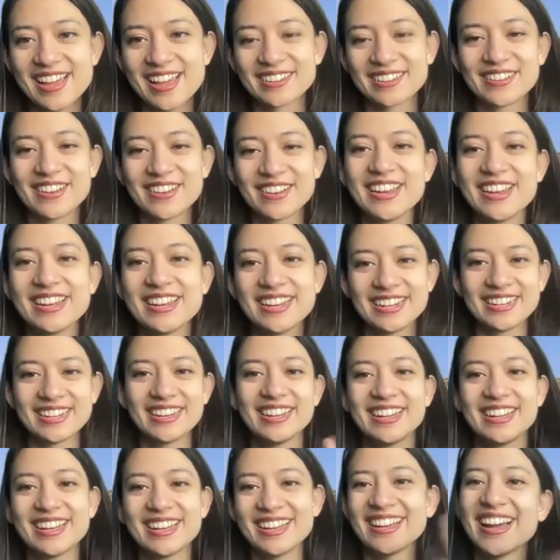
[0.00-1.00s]
great.
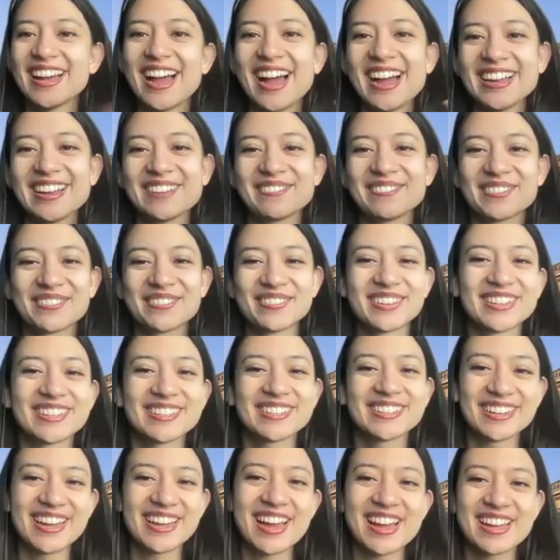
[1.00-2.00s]
Hi,
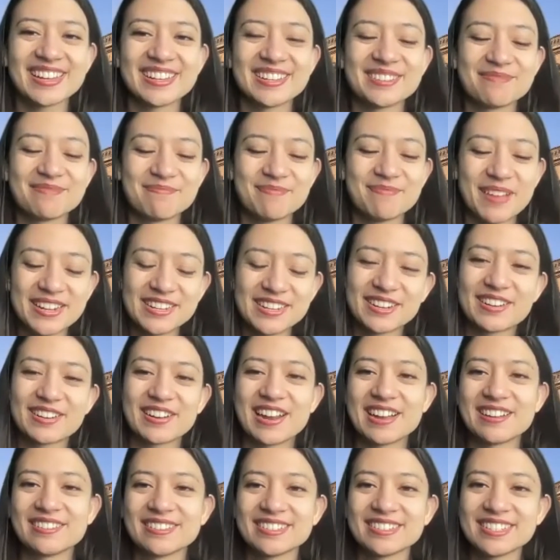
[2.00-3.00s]
everyone. I am Benya
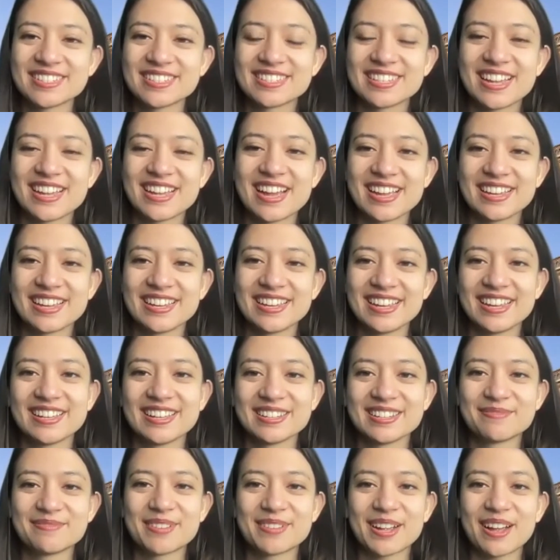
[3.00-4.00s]
Kraus. I
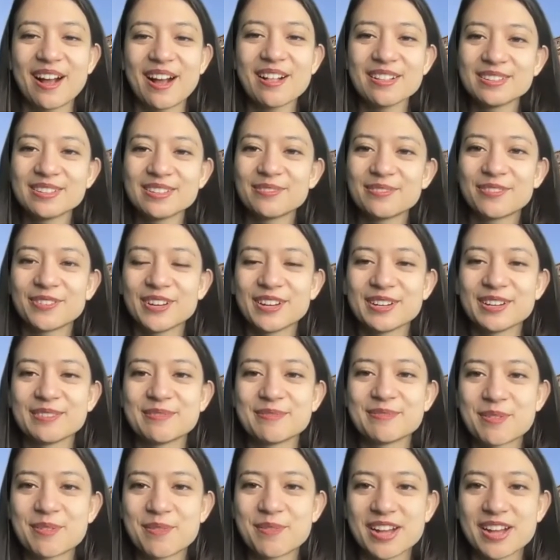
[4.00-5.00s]
am calling
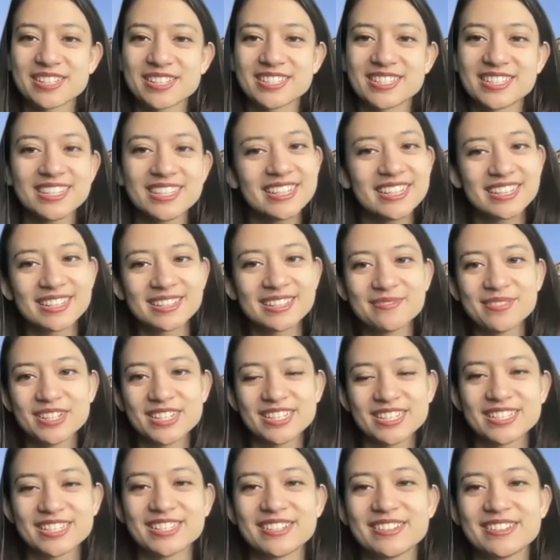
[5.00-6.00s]
from Waseca,
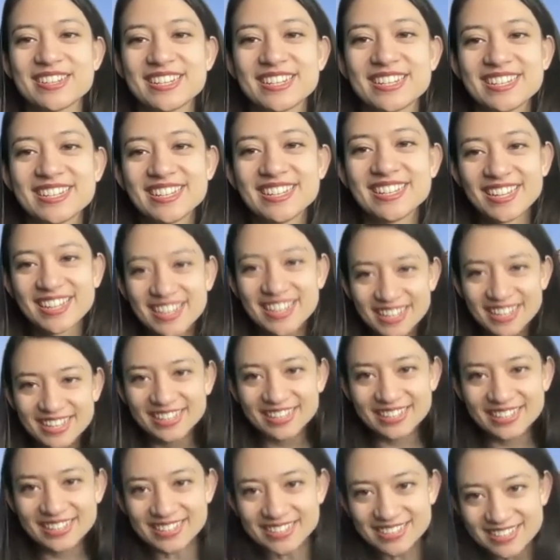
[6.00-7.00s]
Minnesota.
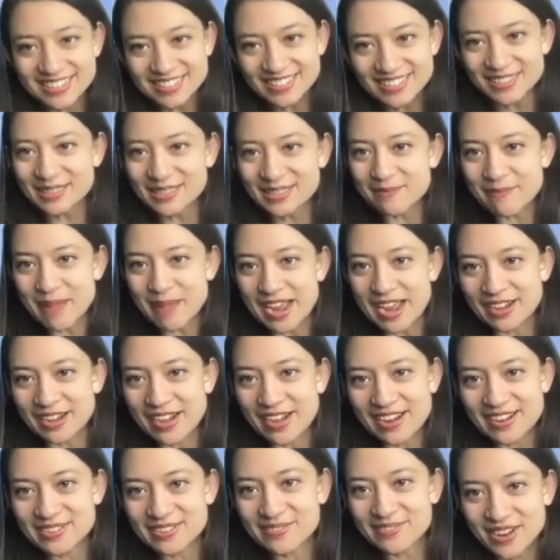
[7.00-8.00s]
This is the
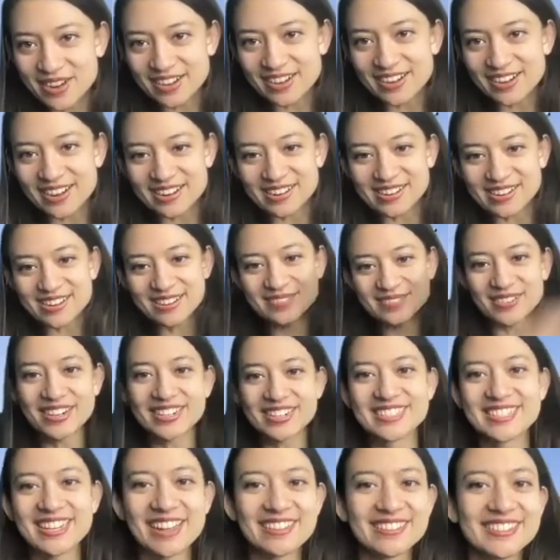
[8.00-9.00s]
background of
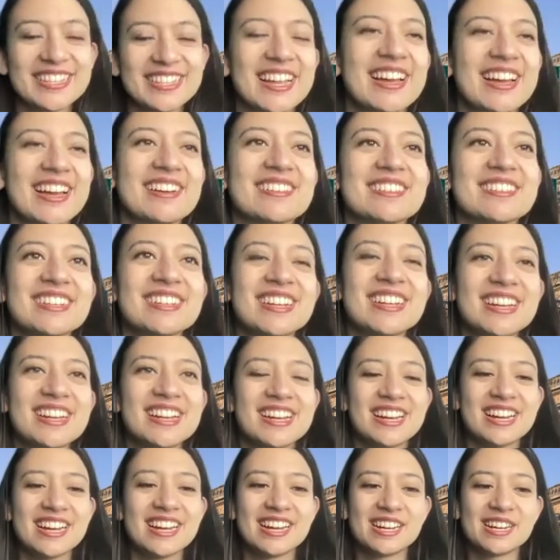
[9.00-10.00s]
our downtown,
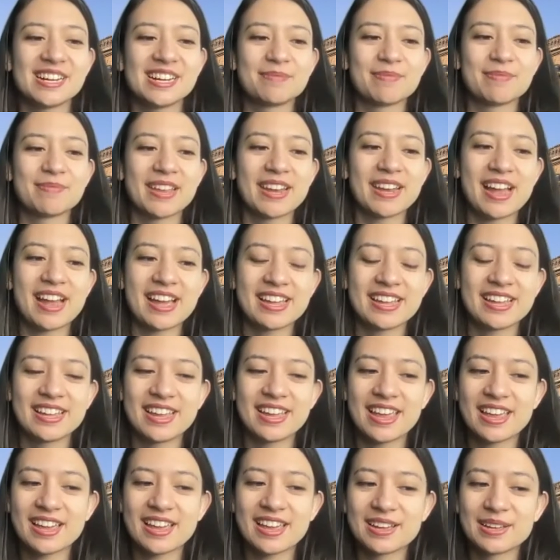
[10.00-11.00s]
and
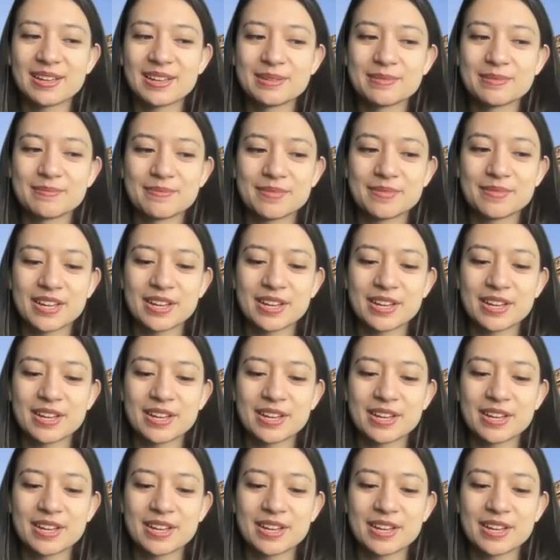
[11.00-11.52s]
I am